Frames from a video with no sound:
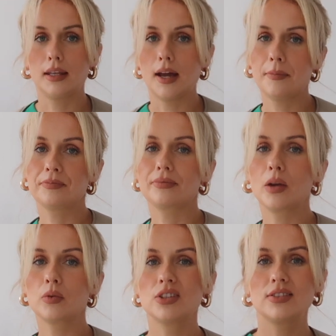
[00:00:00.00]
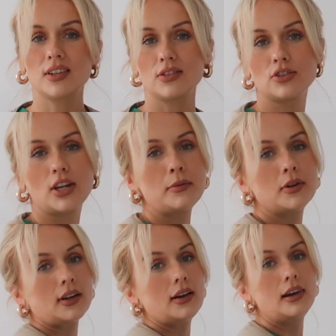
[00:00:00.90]
Yeah. Which is such a shame
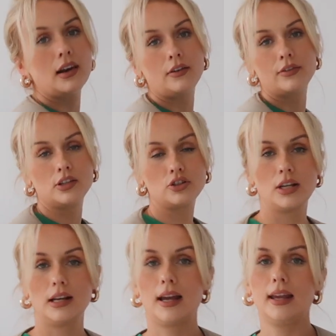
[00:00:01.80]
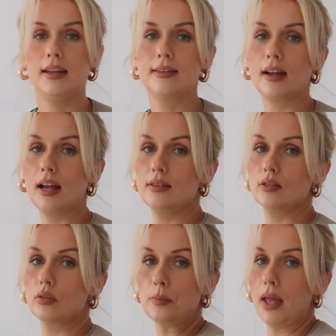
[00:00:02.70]
because I love the gilet. It's
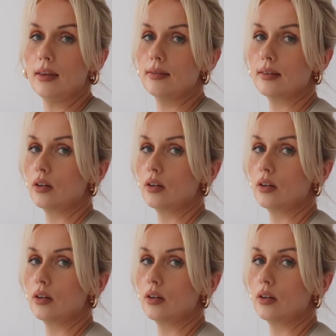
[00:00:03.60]
ASOS men's.